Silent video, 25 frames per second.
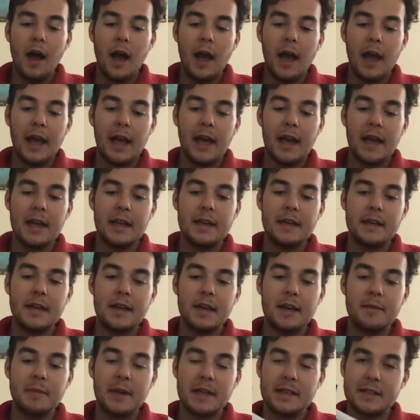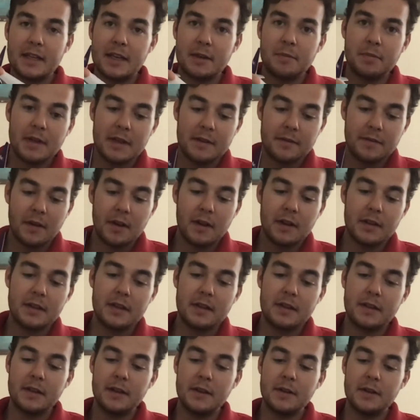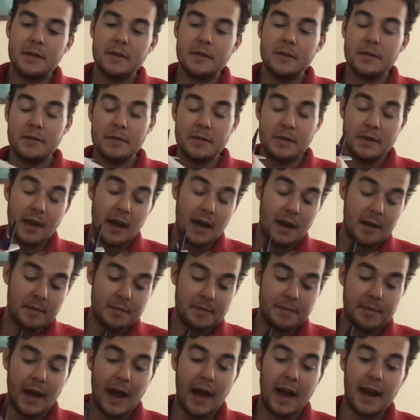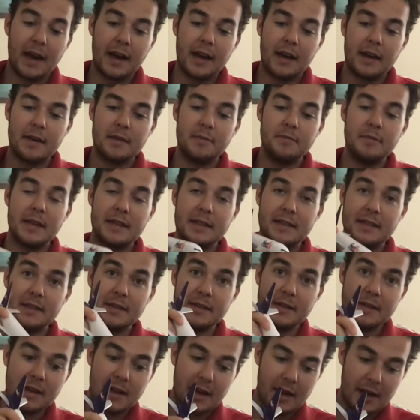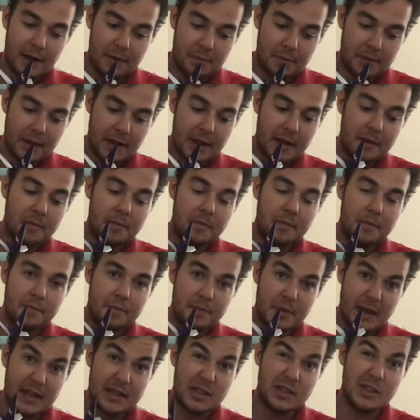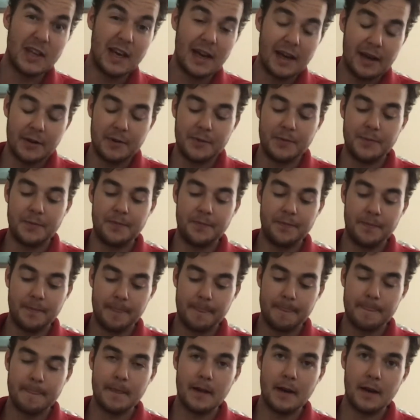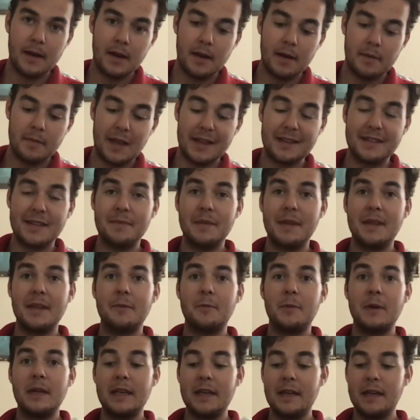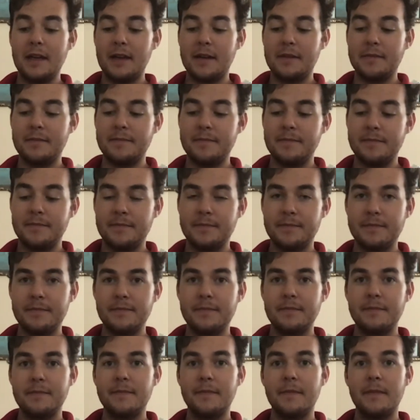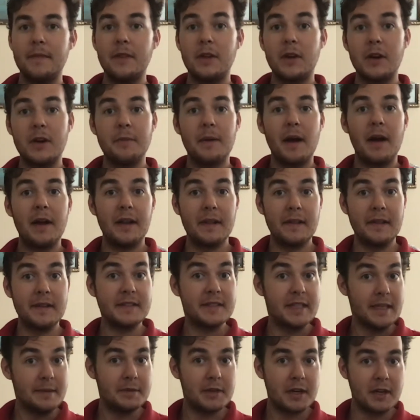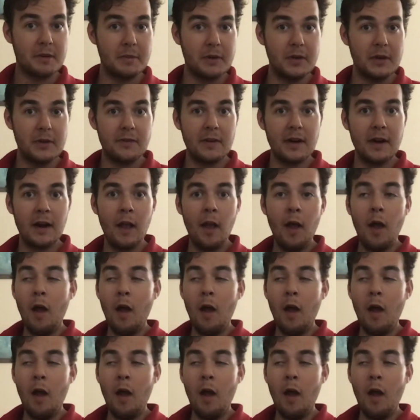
and makes the airplane fall to the back, makes the airplane pitch down. That's something that we learn about in a steep turn maneuver.